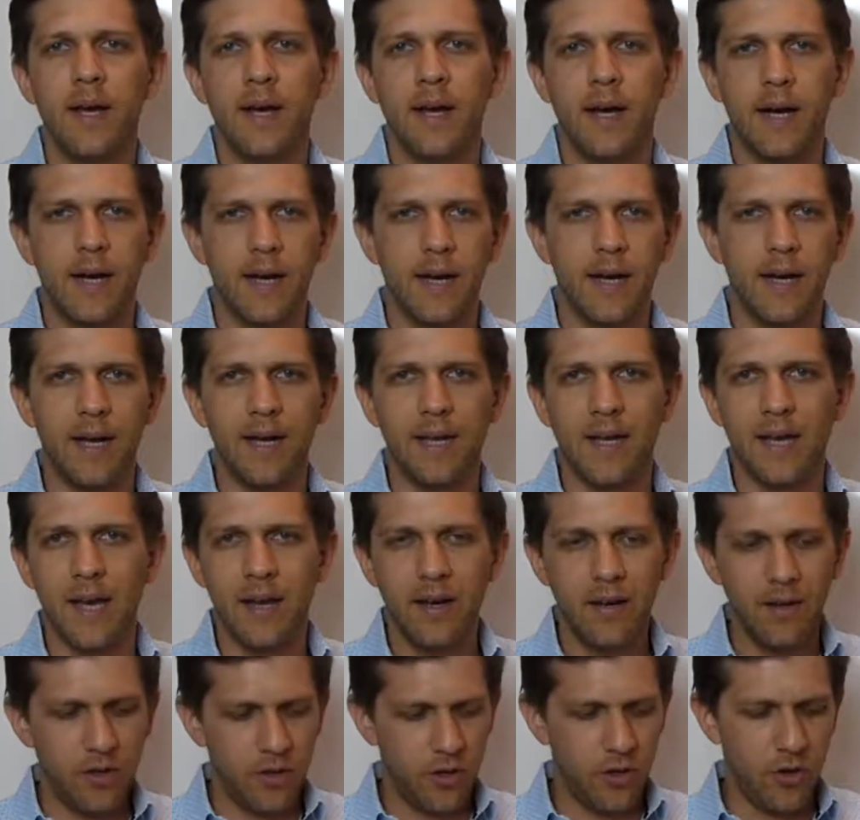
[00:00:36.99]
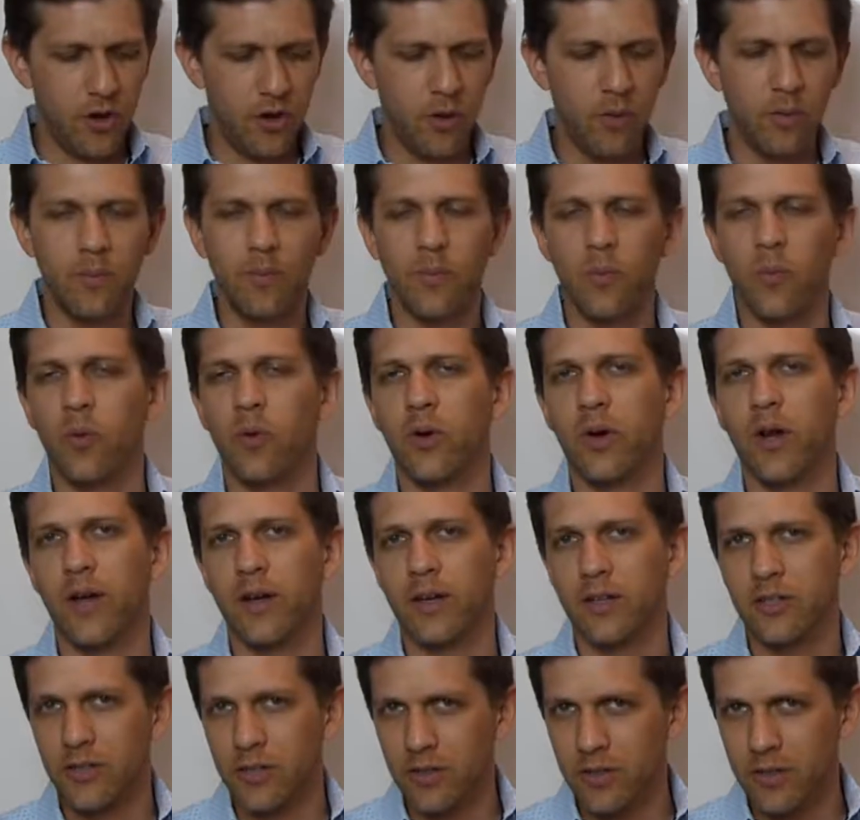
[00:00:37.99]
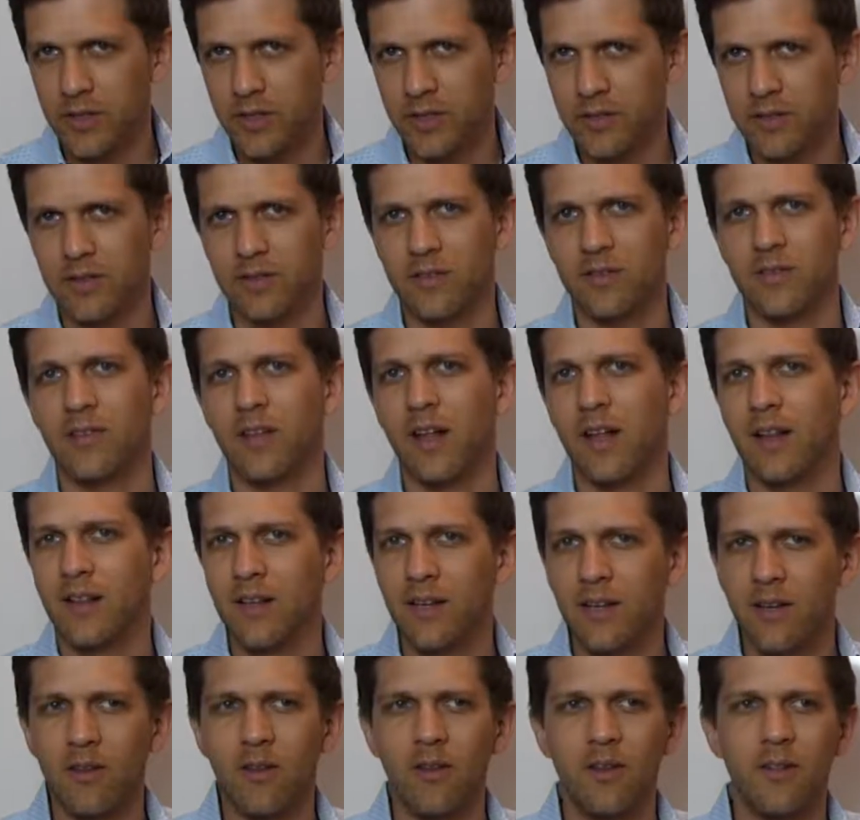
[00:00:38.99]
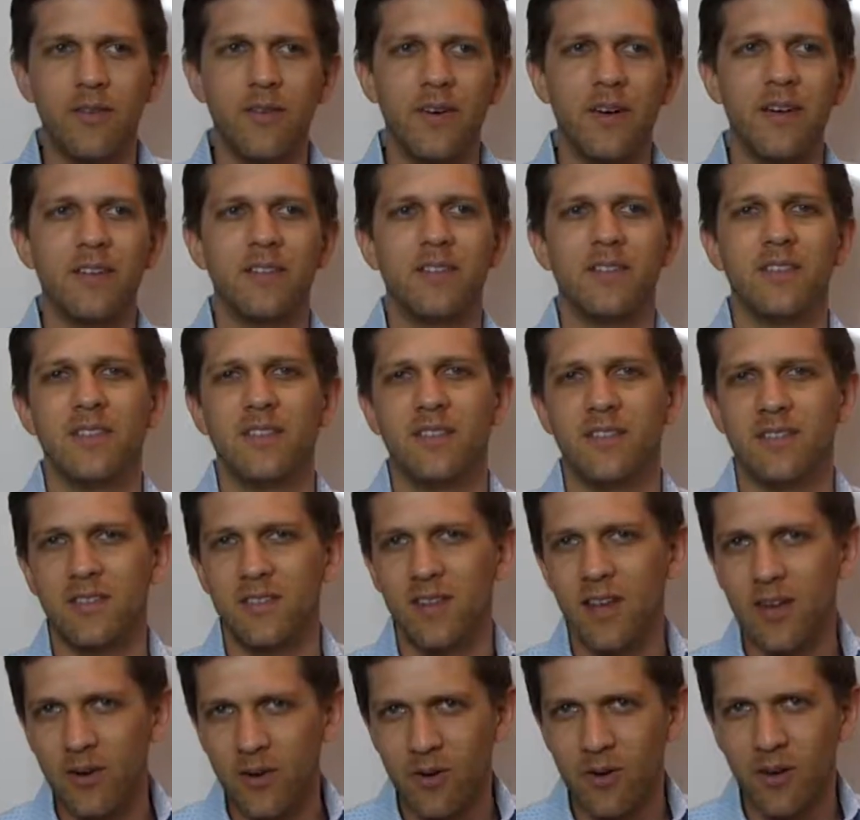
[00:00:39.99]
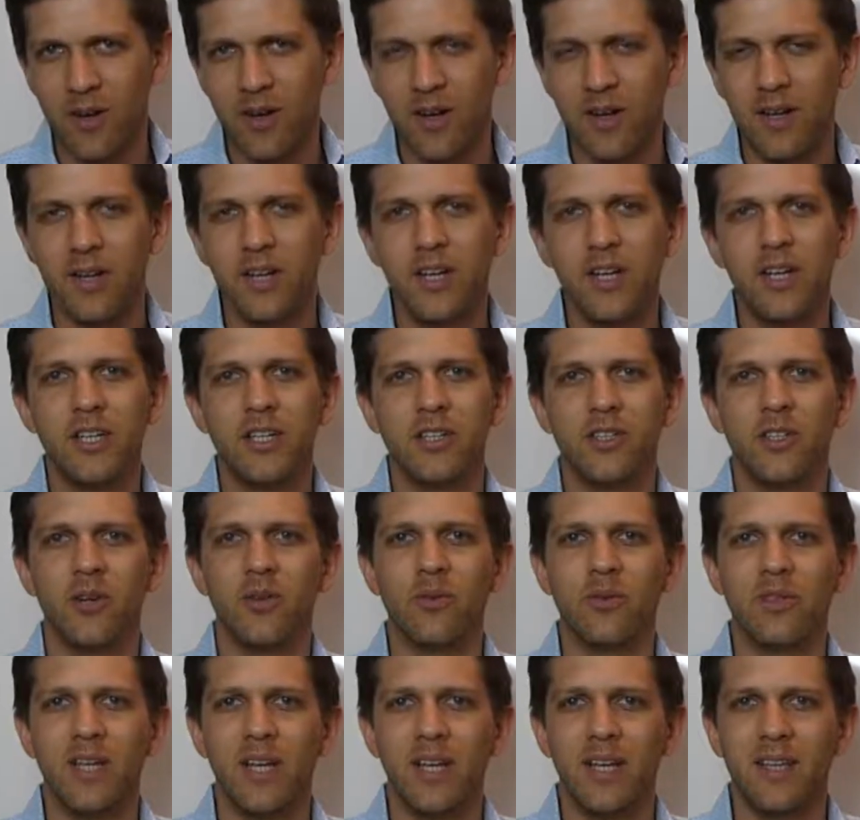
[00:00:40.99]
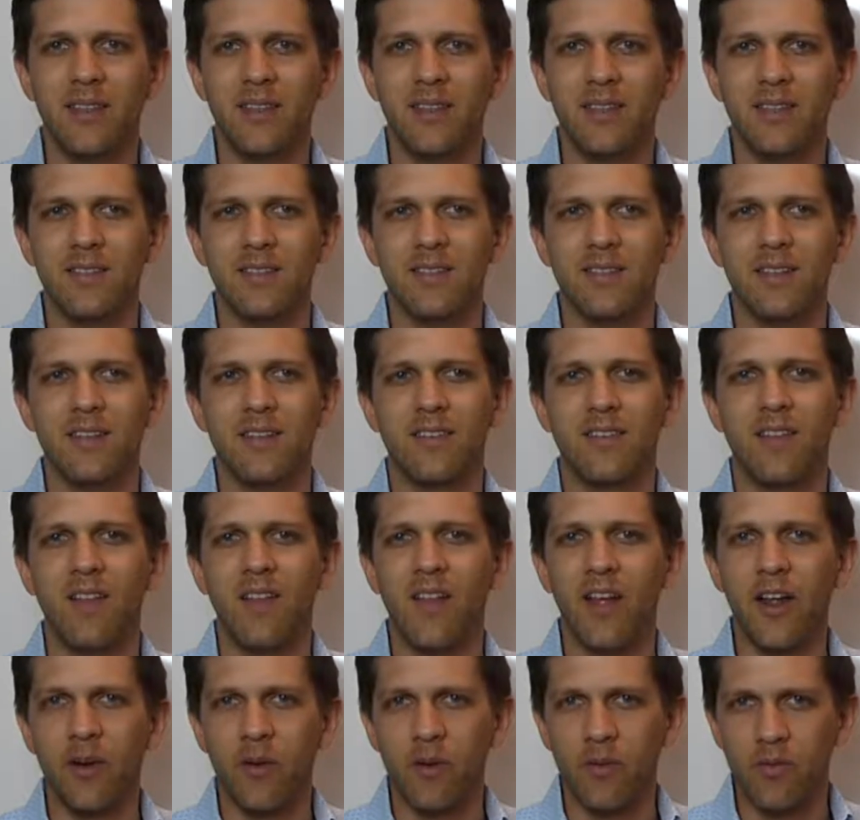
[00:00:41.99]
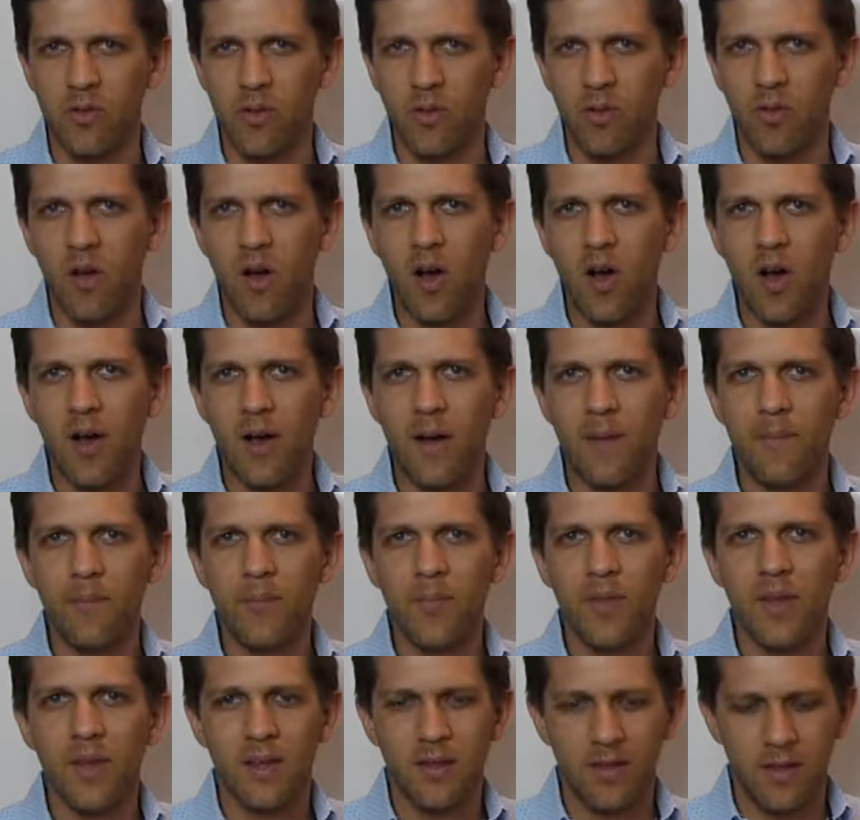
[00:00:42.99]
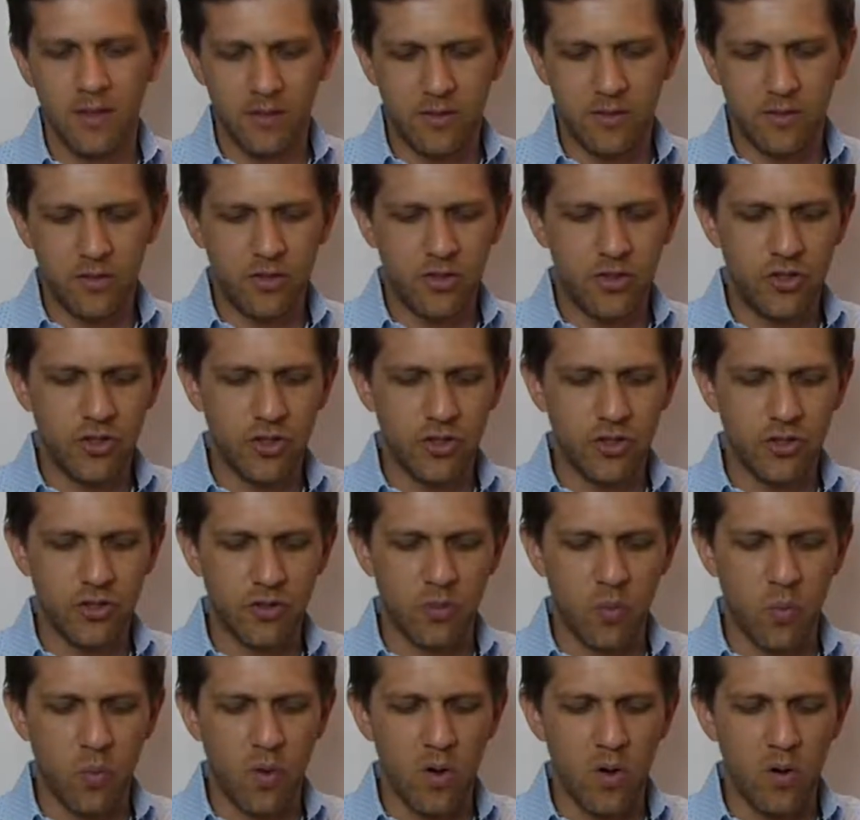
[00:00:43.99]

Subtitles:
Again, we're not attorneys, this is not legal advice, etc. Don't take this as the letter of the law. This is just